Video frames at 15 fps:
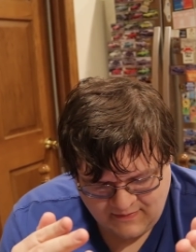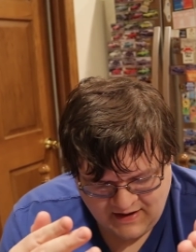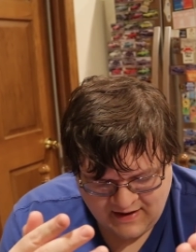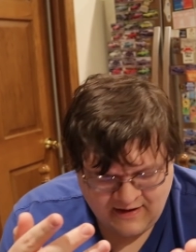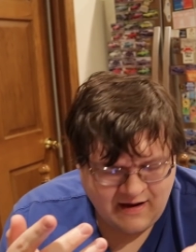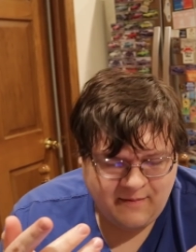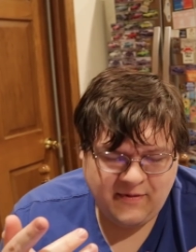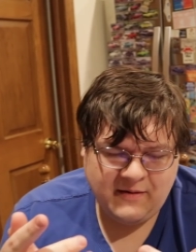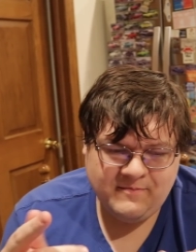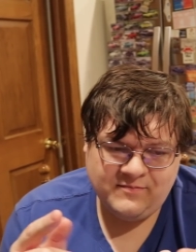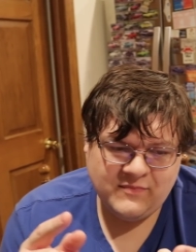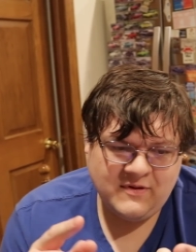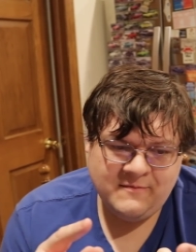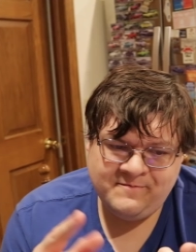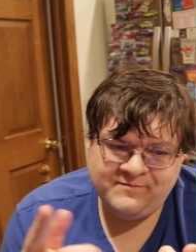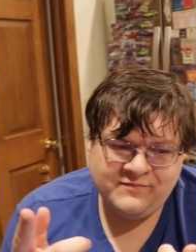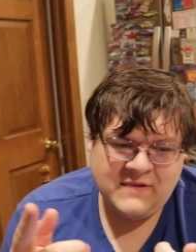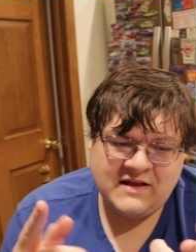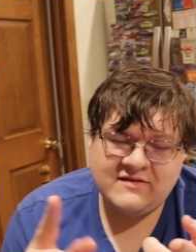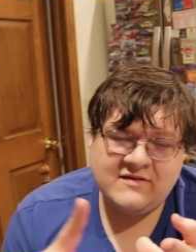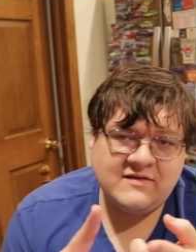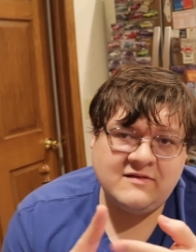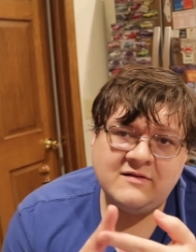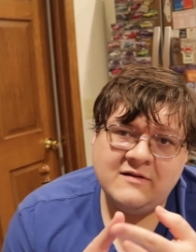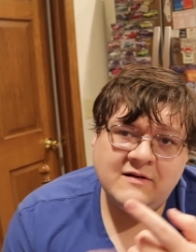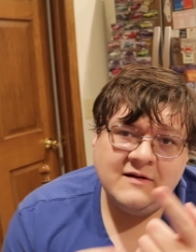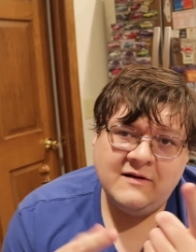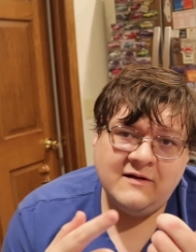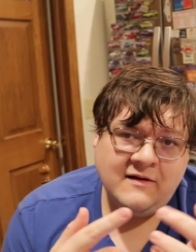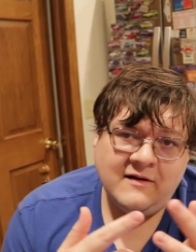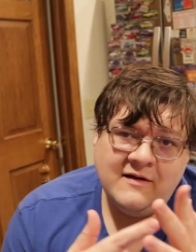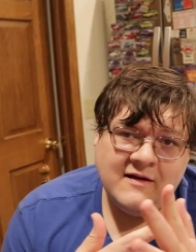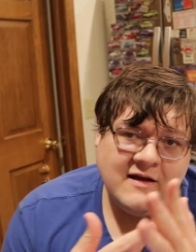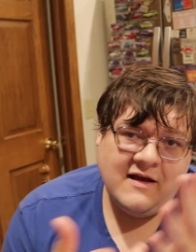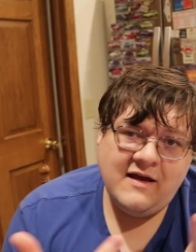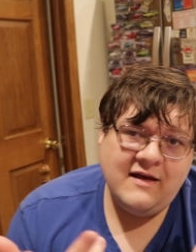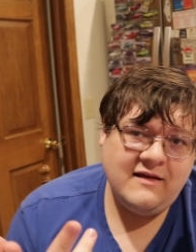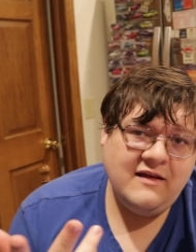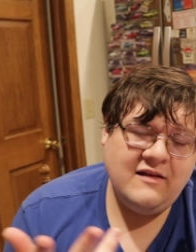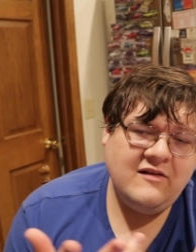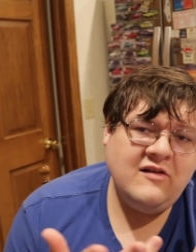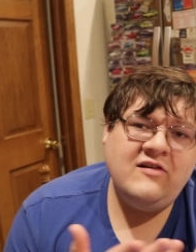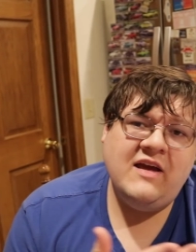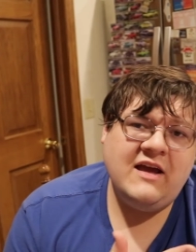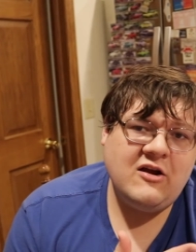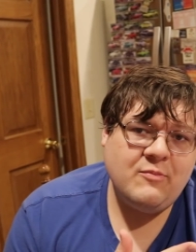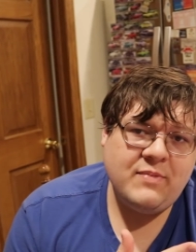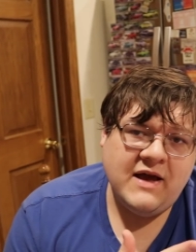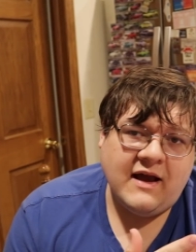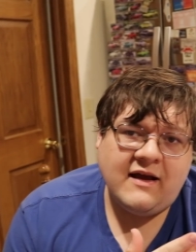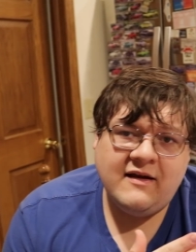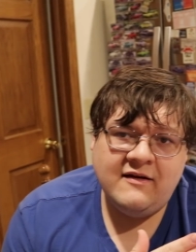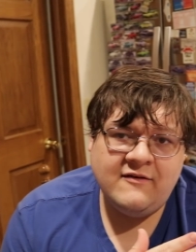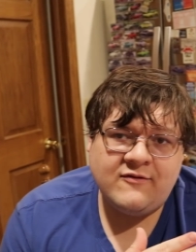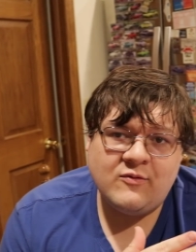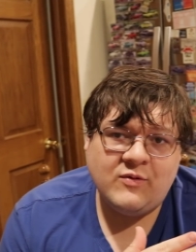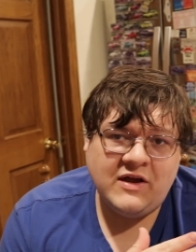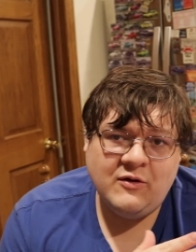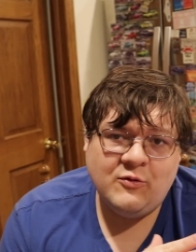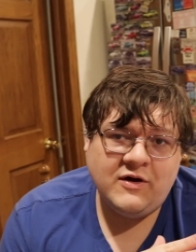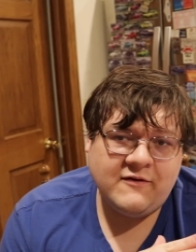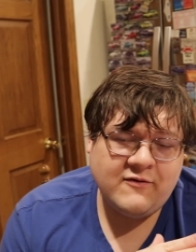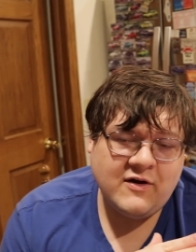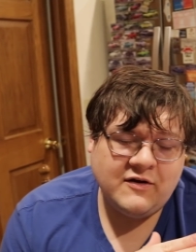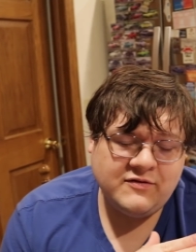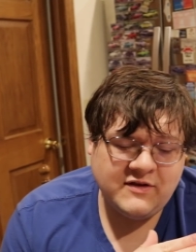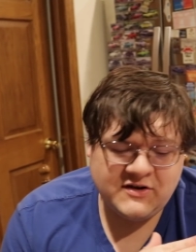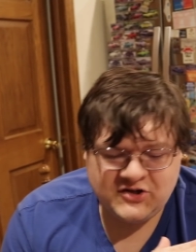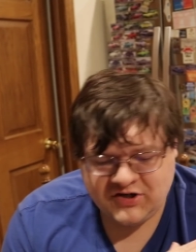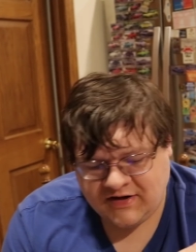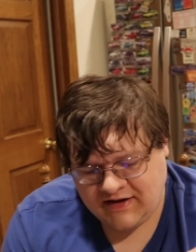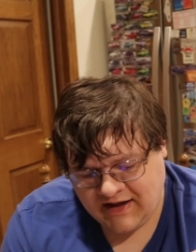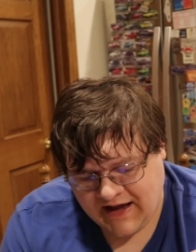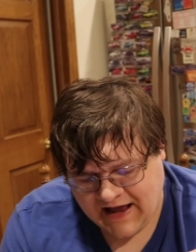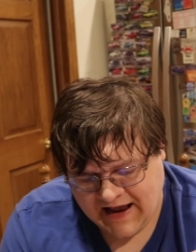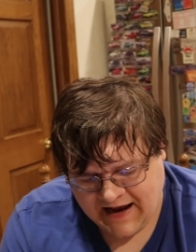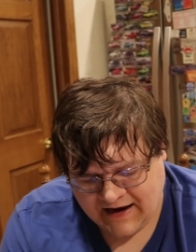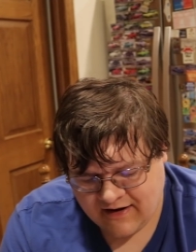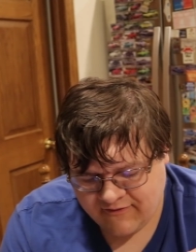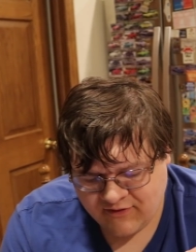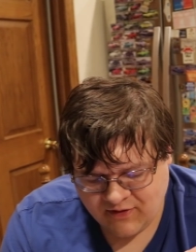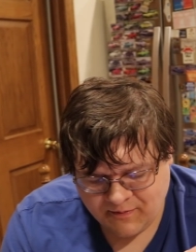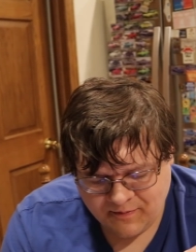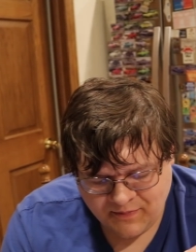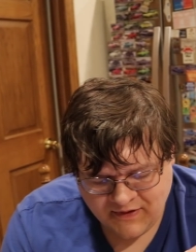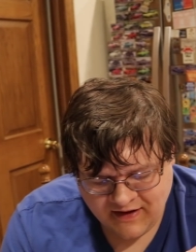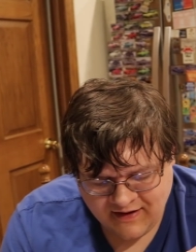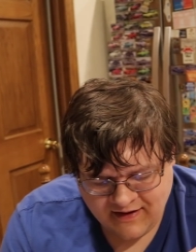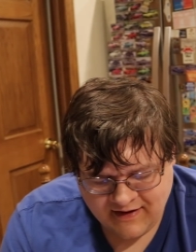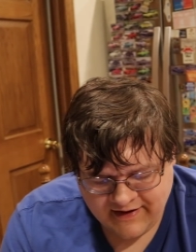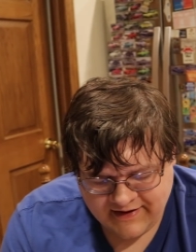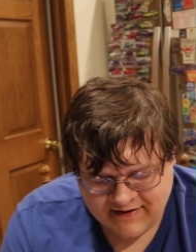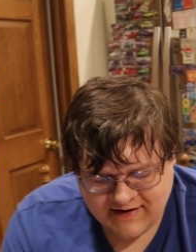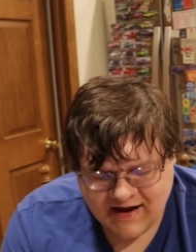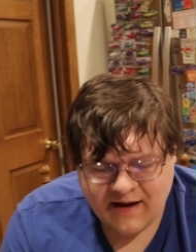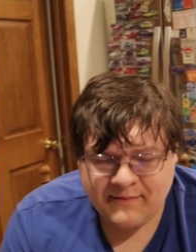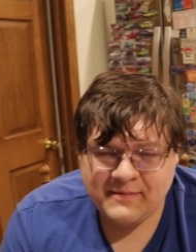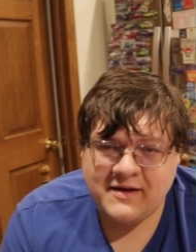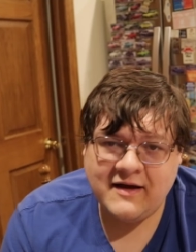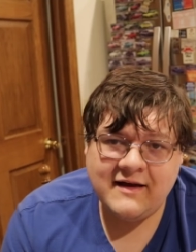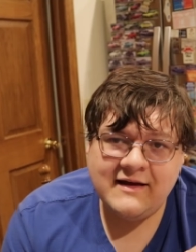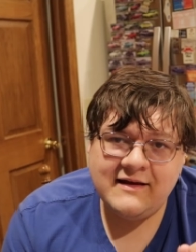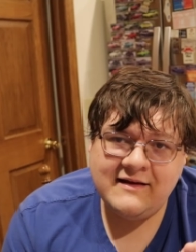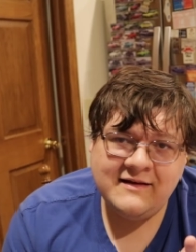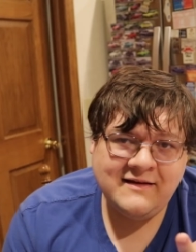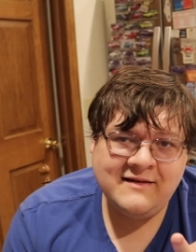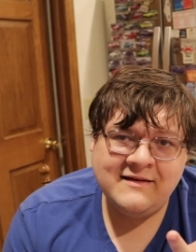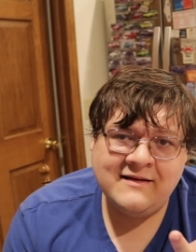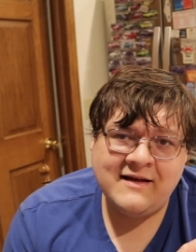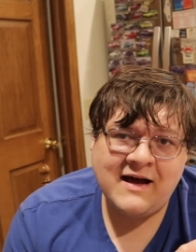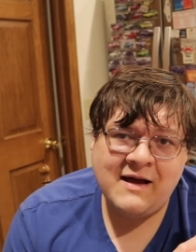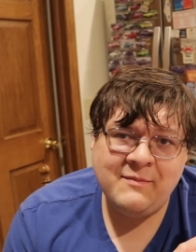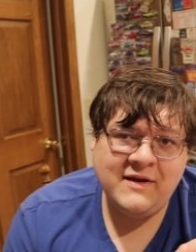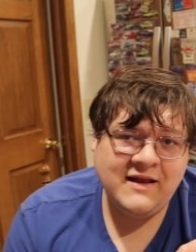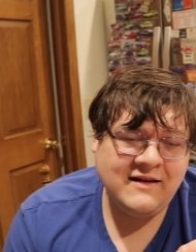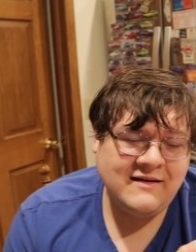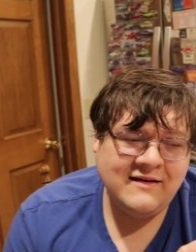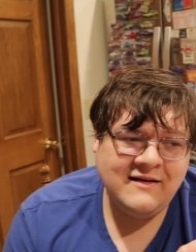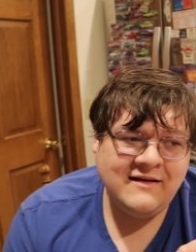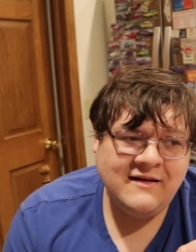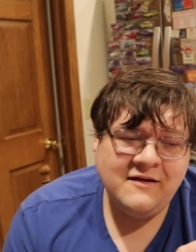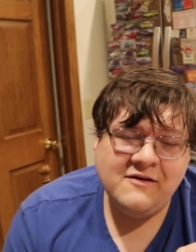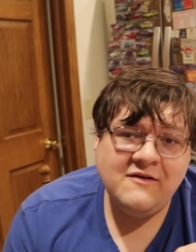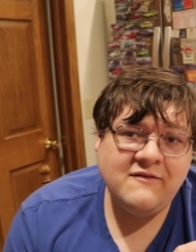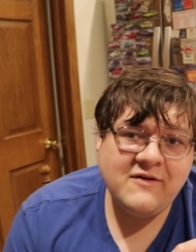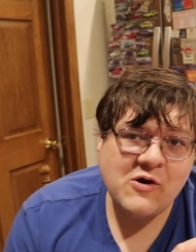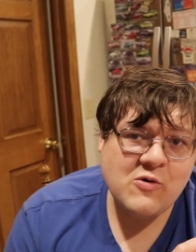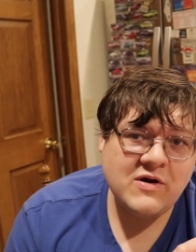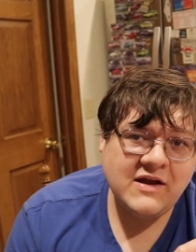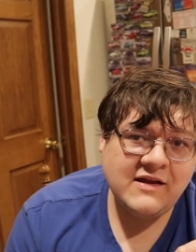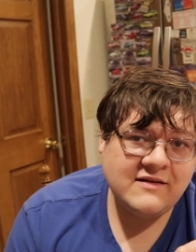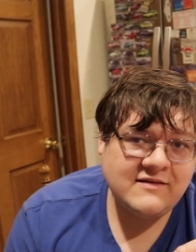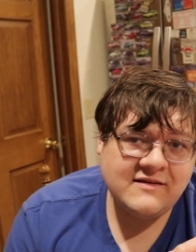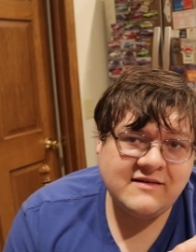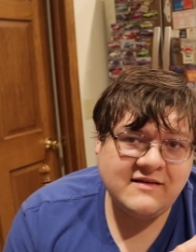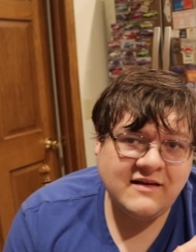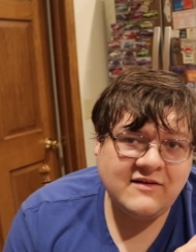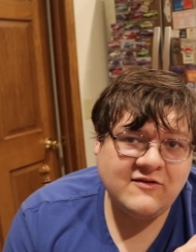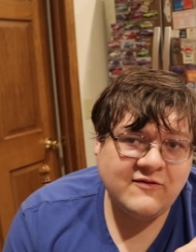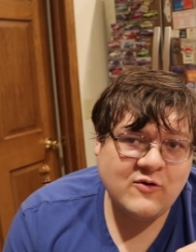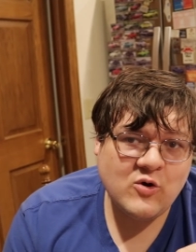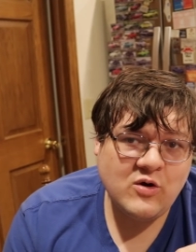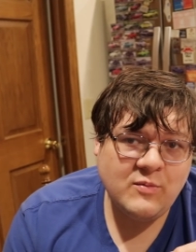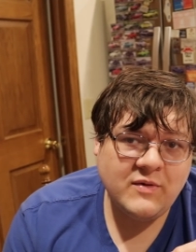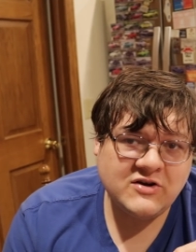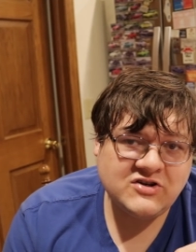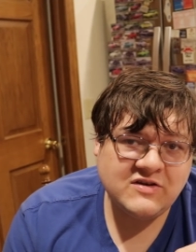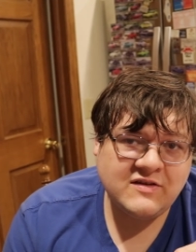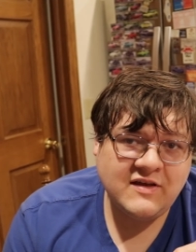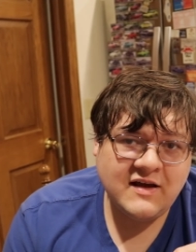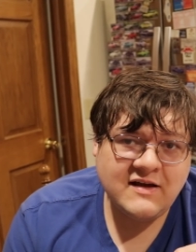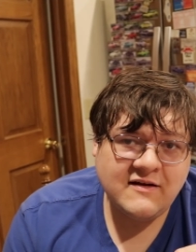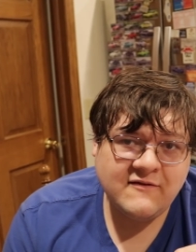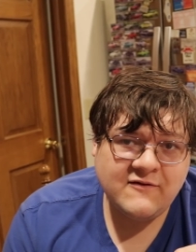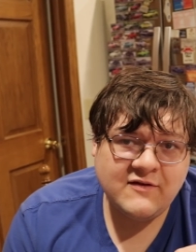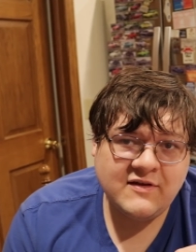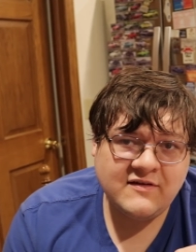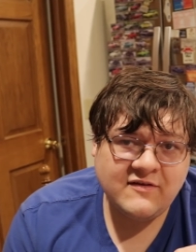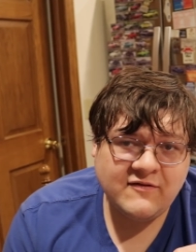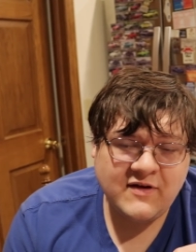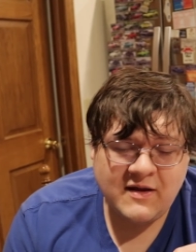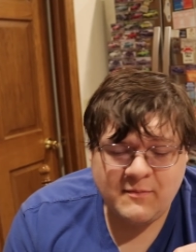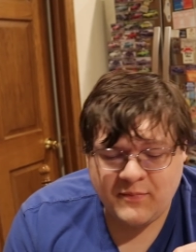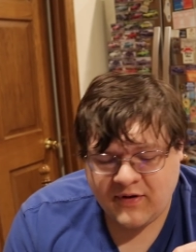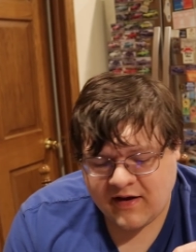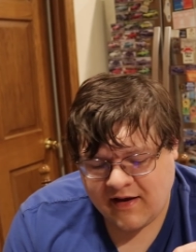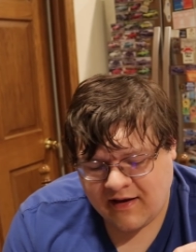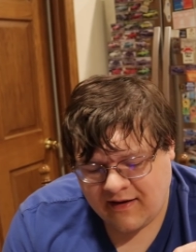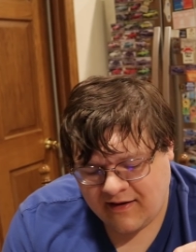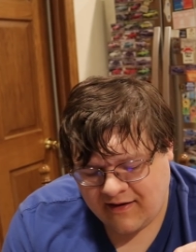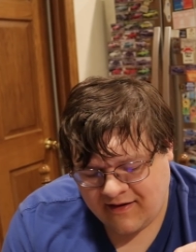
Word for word: and I mean, that's, you take your pick for what you want for Eldlich. You got eight of them in Top Cut. I mean, variance is very much a thing for this event, but